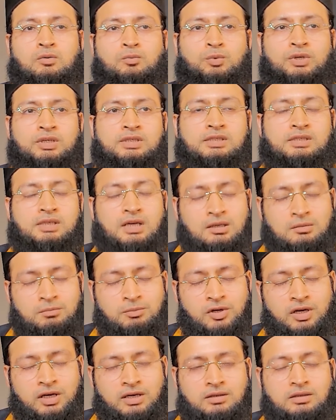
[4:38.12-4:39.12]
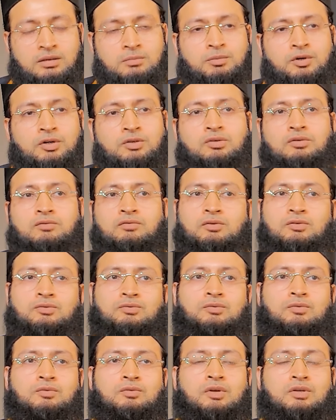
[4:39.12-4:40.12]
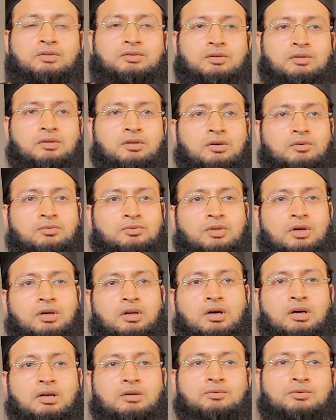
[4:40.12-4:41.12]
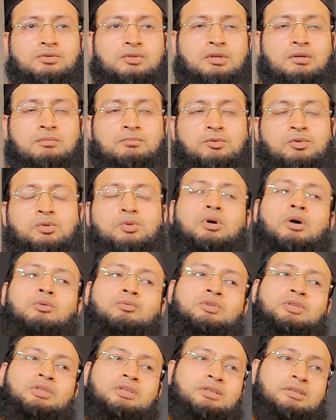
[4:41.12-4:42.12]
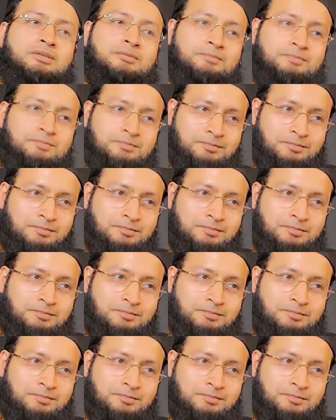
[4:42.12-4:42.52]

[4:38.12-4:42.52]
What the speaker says: We celebrate the birth of Rasulullah sallallahu alaihi wasallam throughout the year.